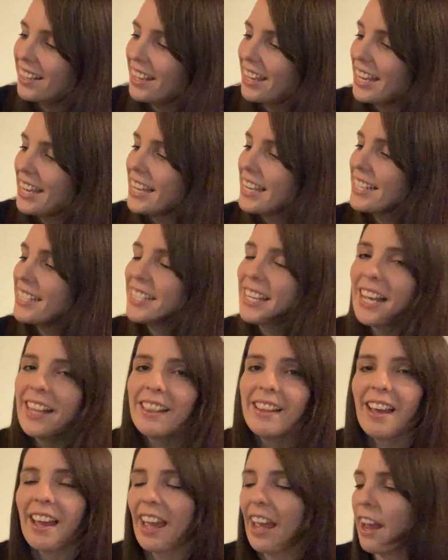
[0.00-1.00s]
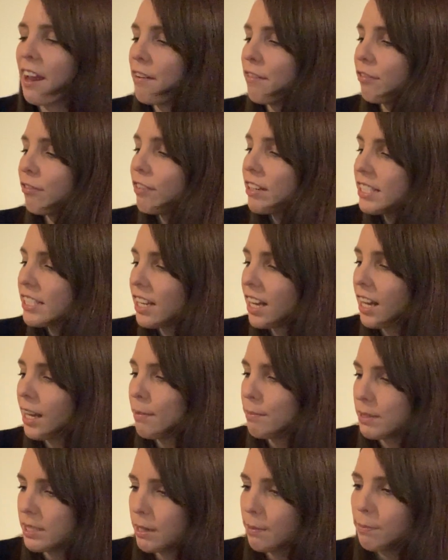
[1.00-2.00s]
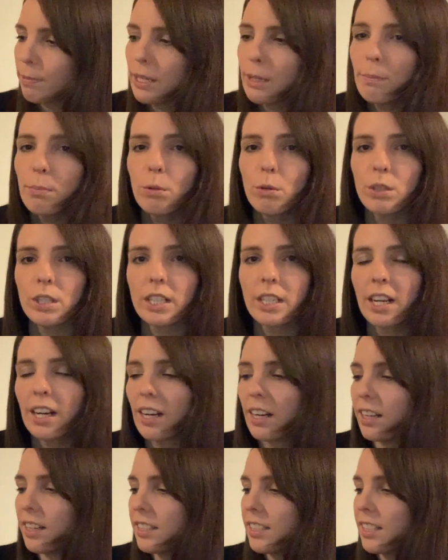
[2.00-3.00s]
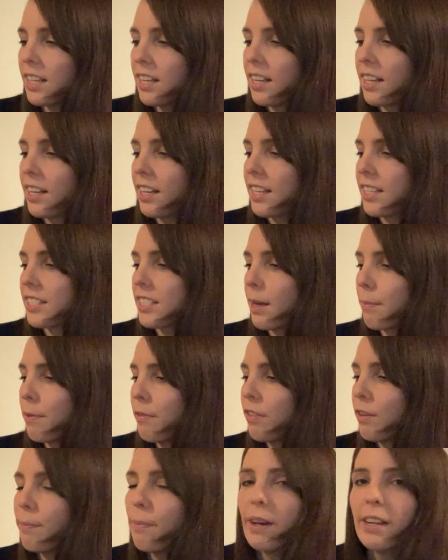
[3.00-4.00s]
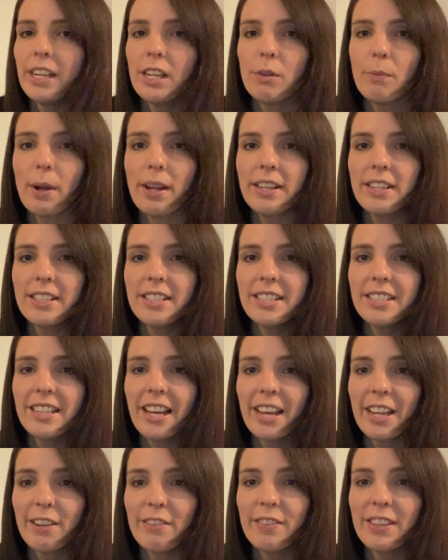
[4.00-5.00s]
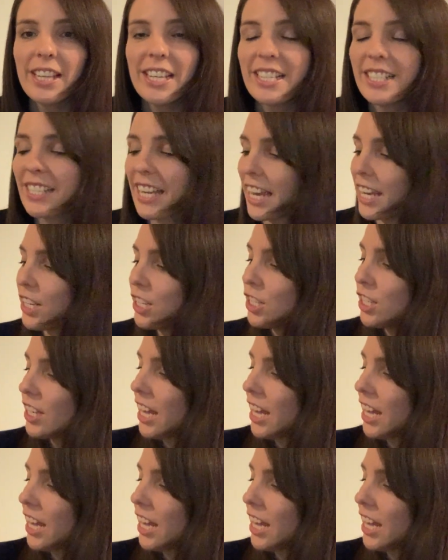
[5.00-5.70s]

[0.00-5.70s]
He said that every time somebody bought a card, some of the money went to save the endangered